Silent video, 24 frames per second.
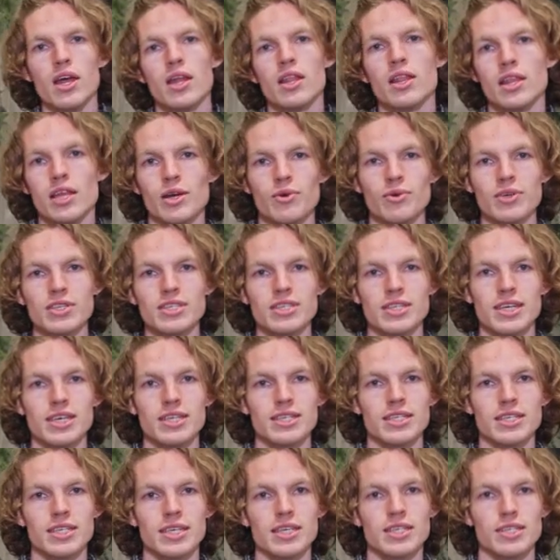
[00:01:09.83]

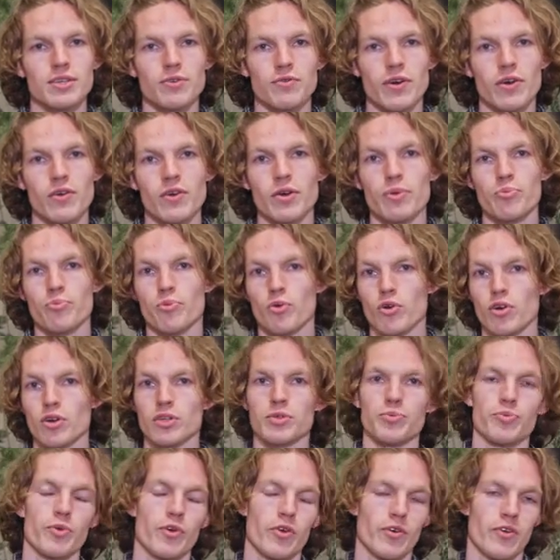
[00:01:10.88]
Linguistics is a very
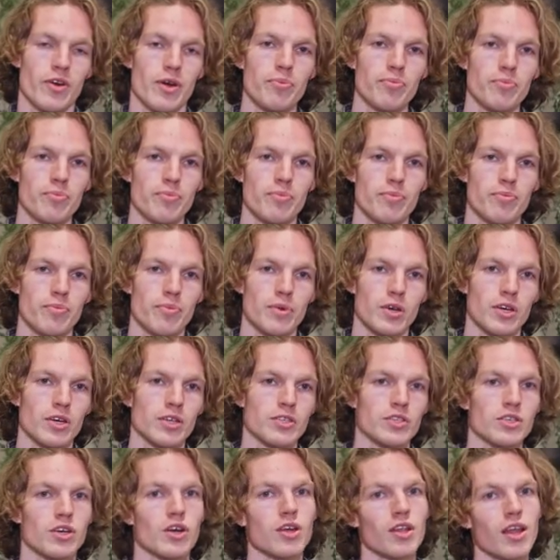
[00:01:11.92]
broad program
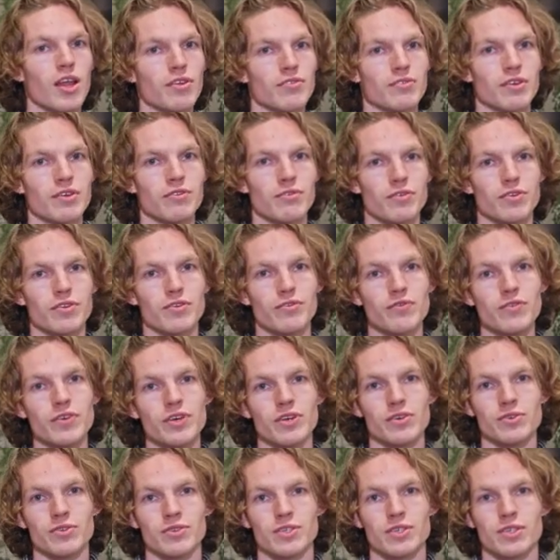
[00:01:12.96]
because there are a lot of different
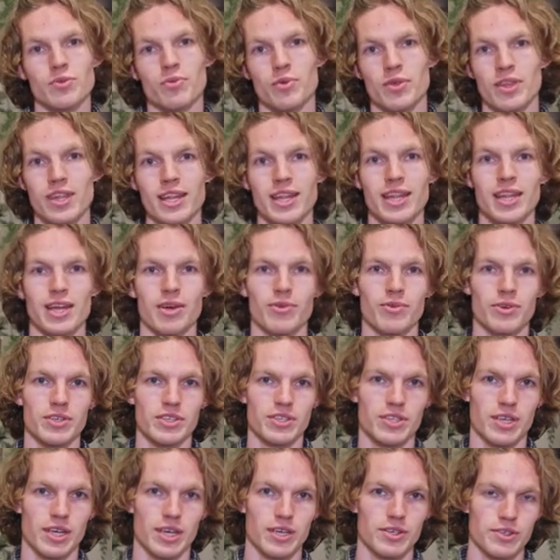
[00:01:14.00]
fields within
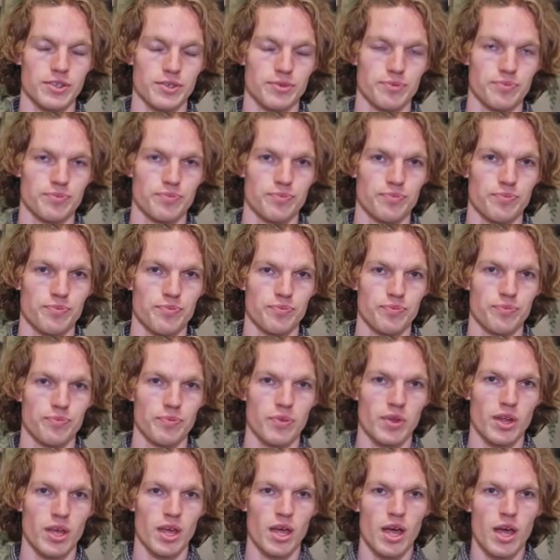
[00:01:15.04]
linguistics.
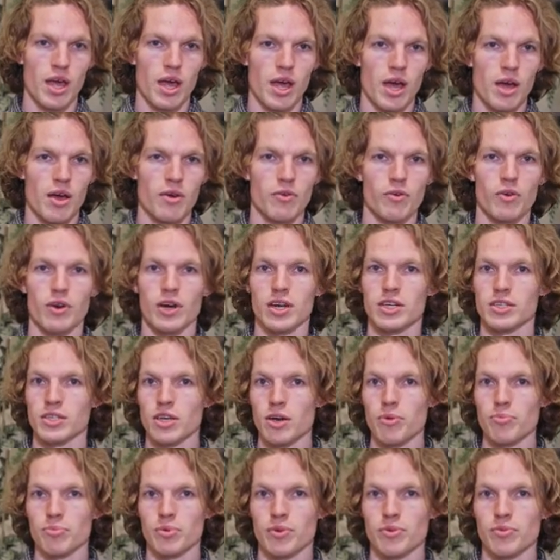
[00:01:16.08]
For
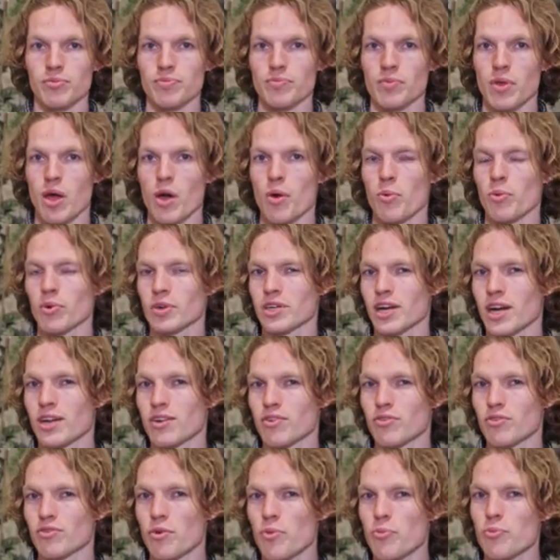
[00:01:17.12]
example, what kind
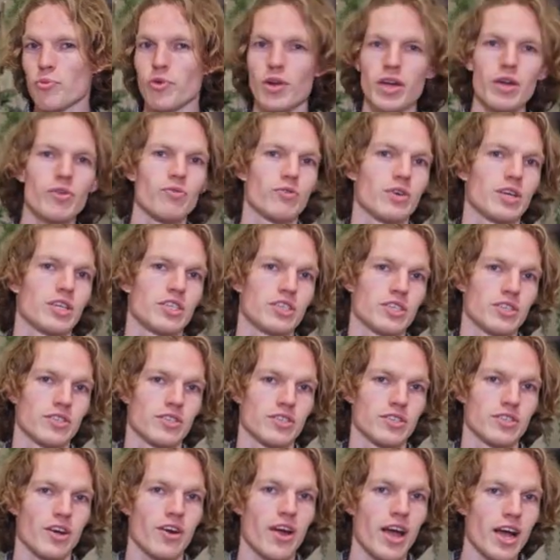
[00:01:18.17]
of brain
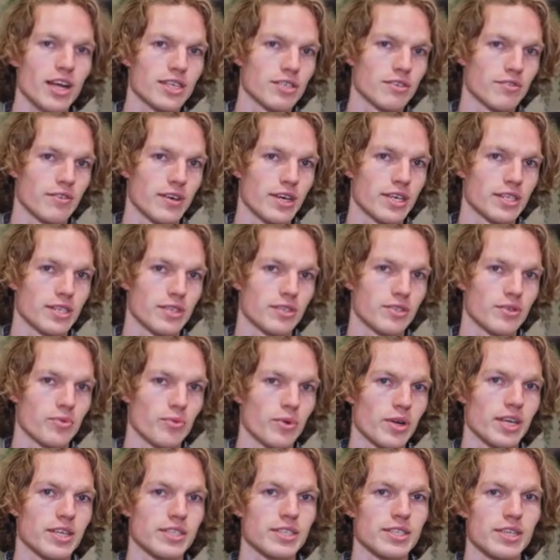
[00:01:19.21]
regions are activated
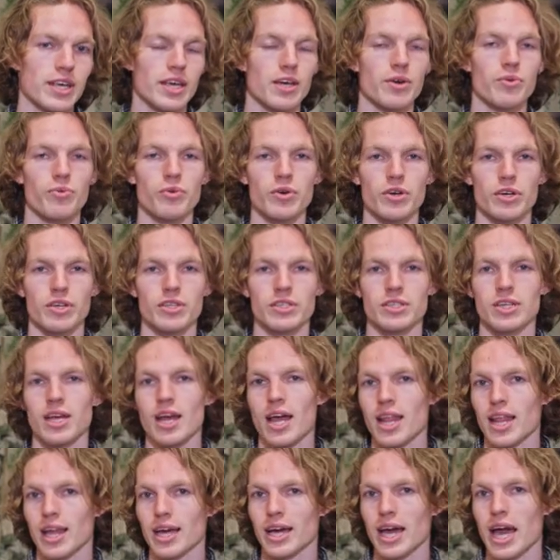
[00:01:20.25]
when I say a word
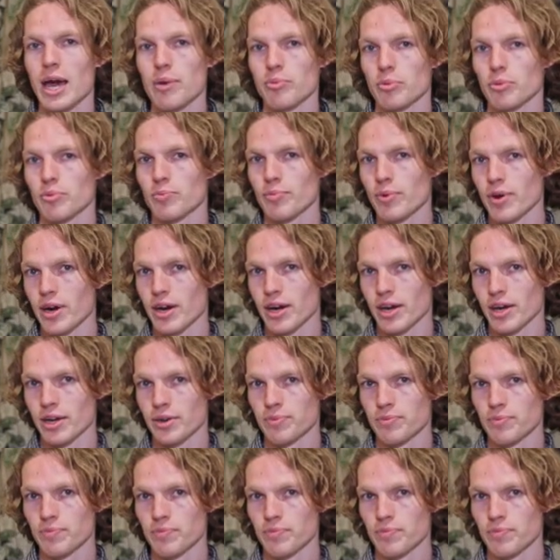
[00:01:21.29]
like apple pie?